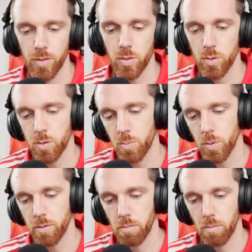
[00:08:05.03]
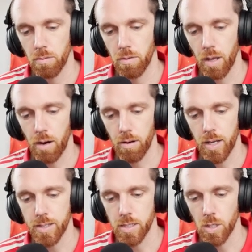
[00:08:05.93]
Tultumpung
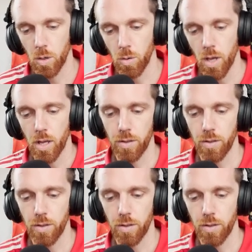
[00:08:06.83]
area. So